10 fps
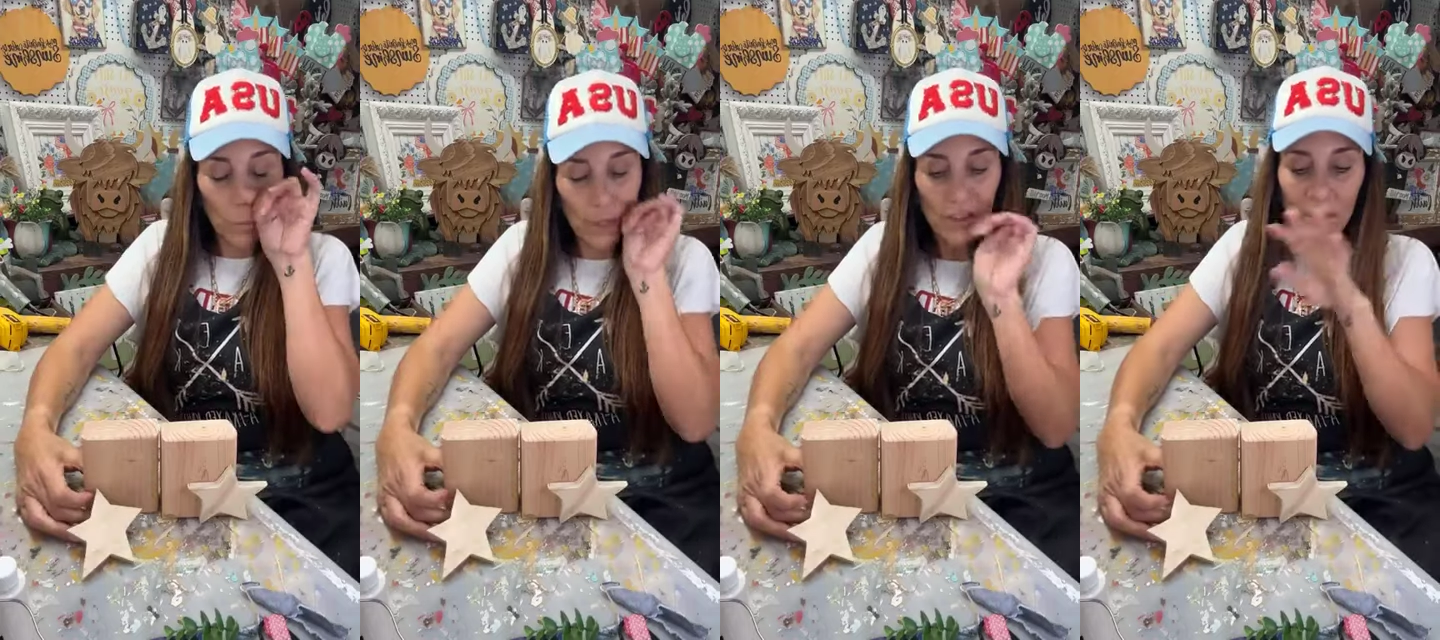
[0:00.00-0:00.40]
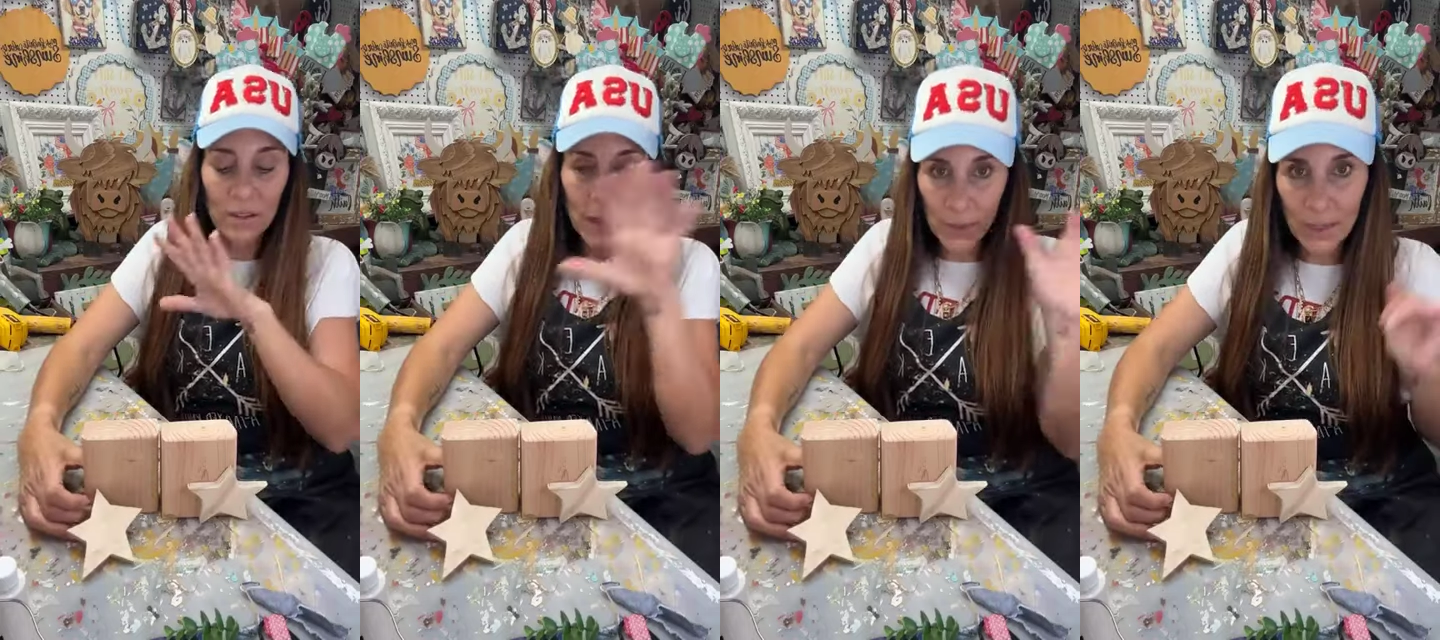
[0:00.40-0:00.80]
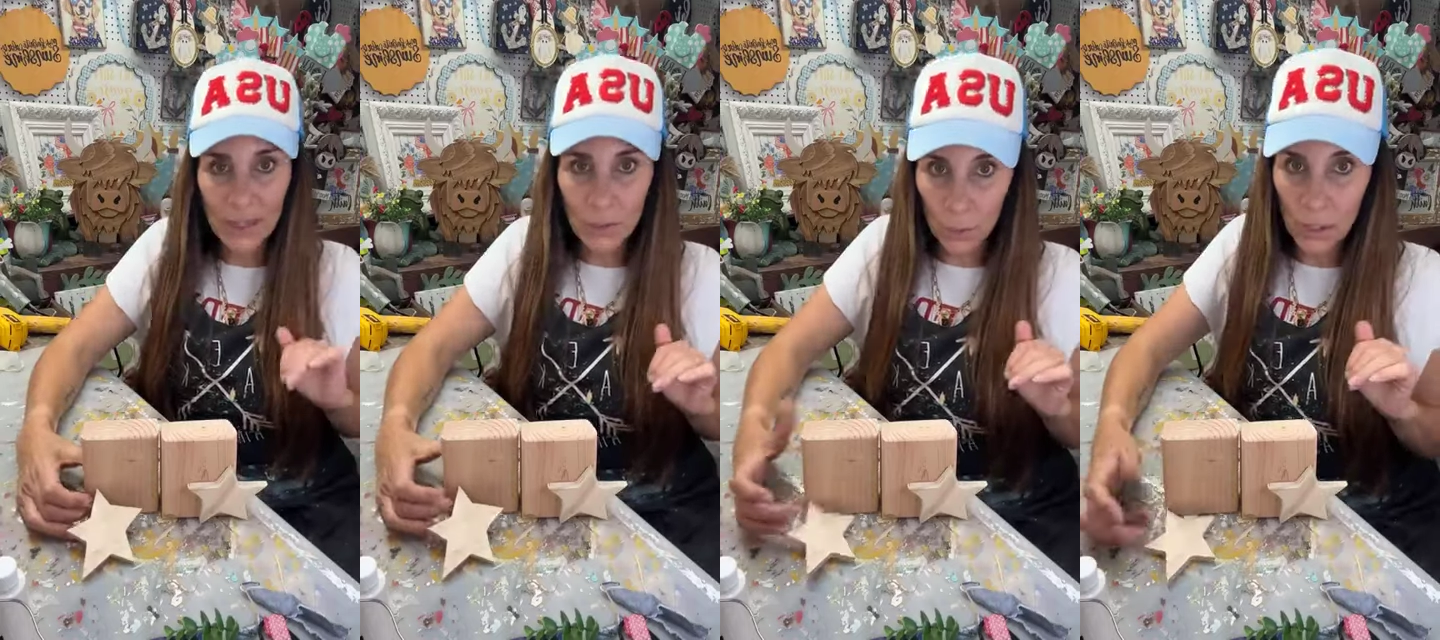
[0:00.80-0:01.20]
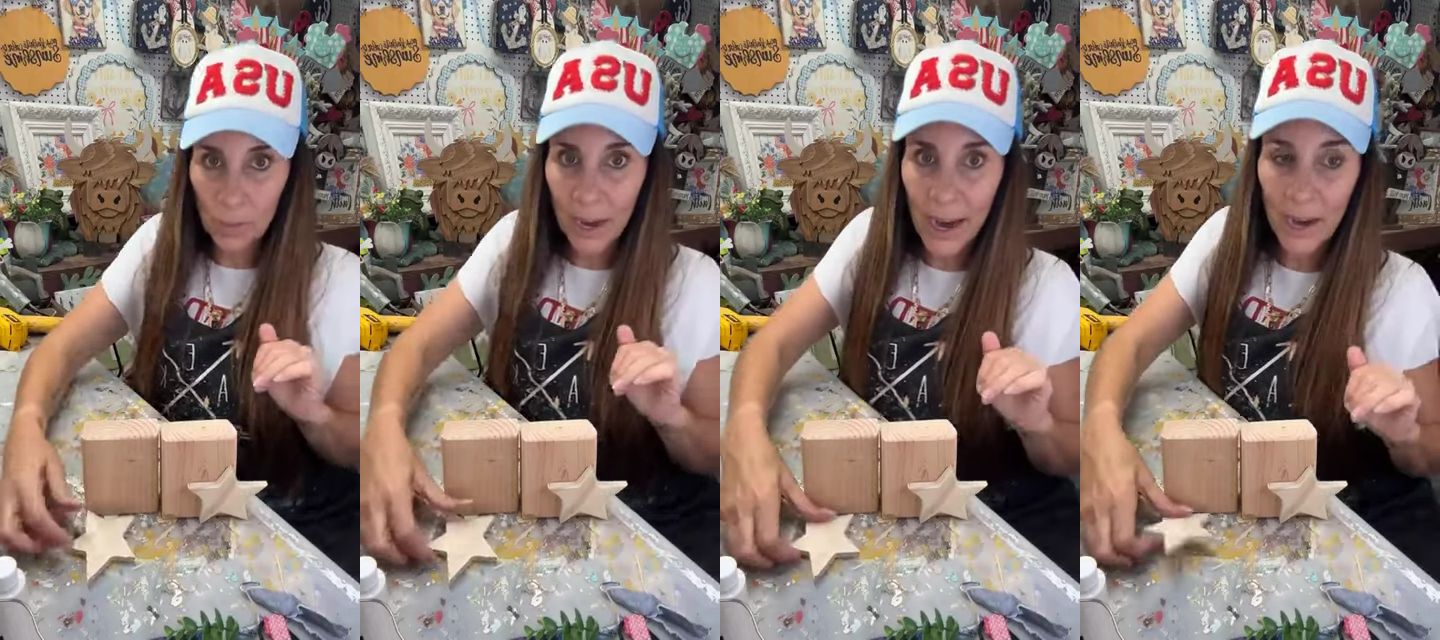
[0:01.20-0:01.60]
originally with this
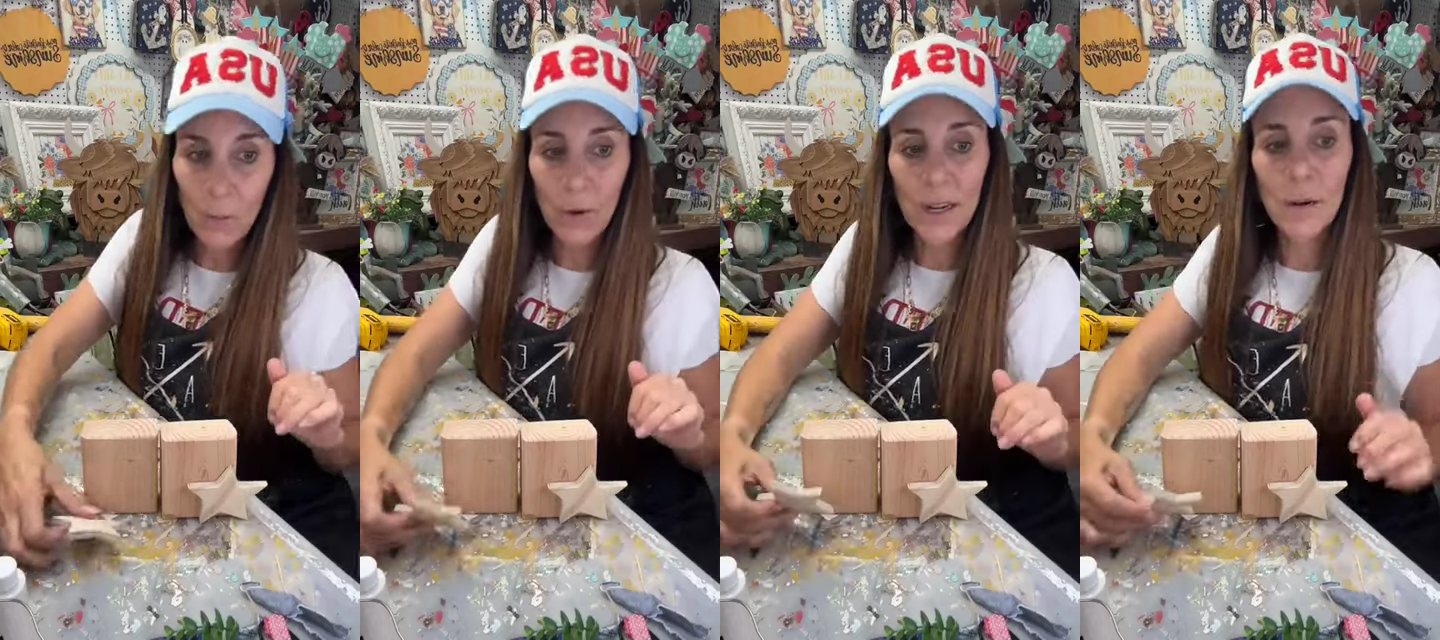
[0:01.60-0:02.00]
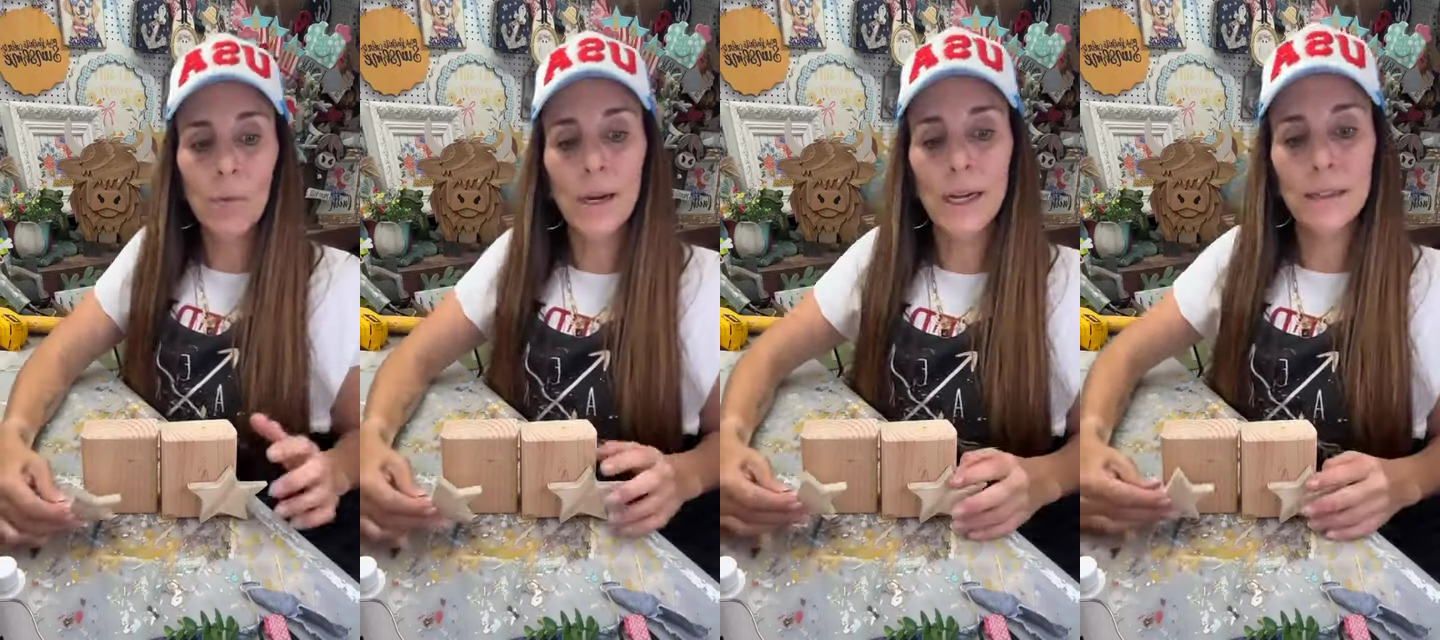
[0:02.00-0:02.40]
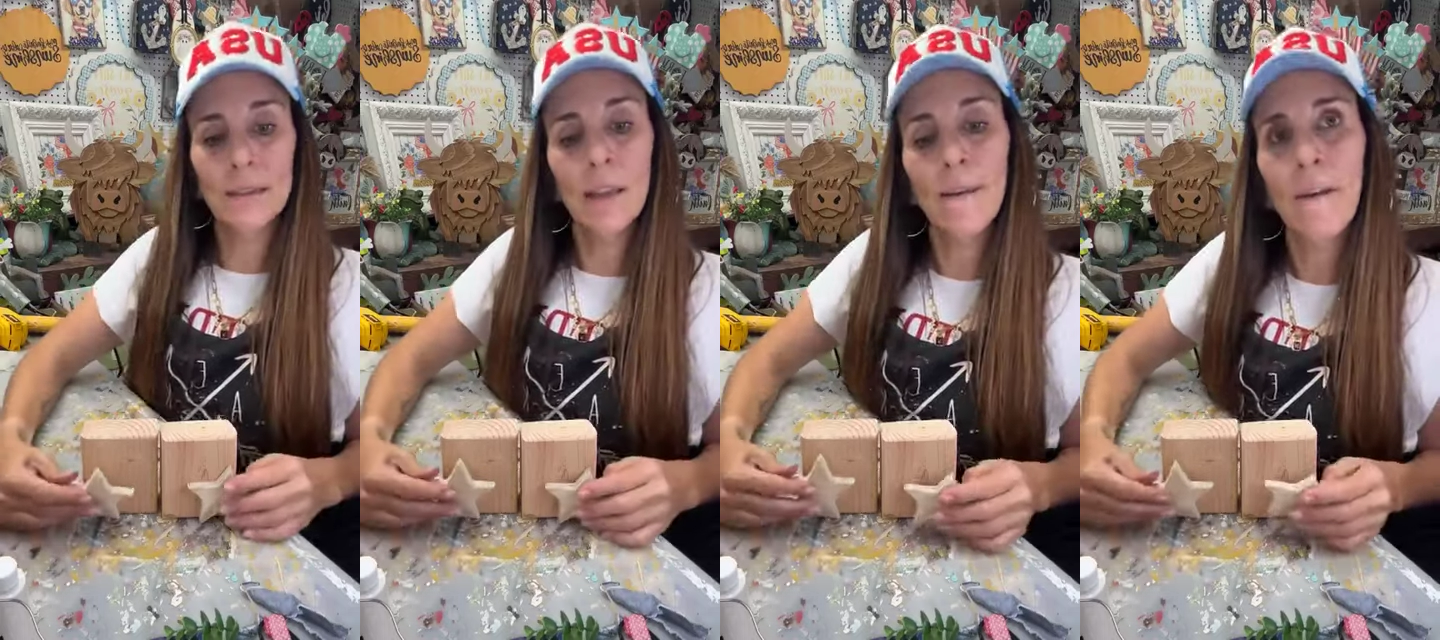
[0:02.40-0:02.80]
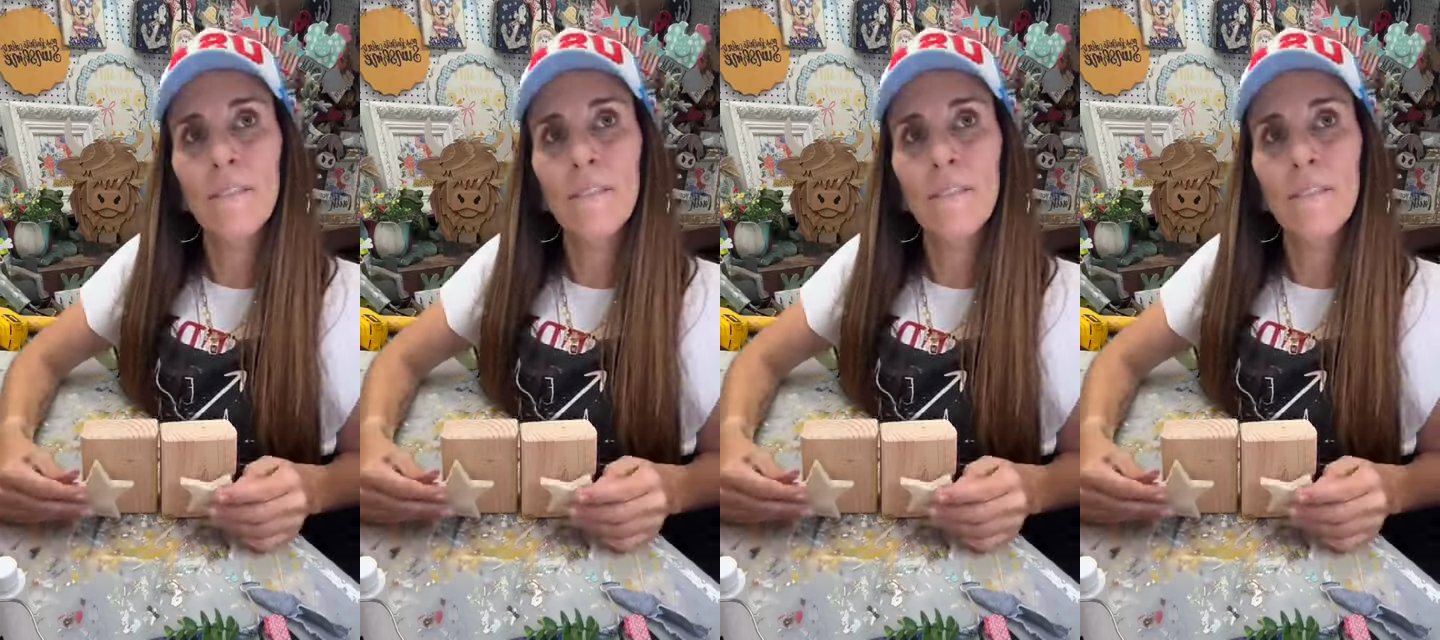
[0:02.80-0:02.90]
wood pack, when it was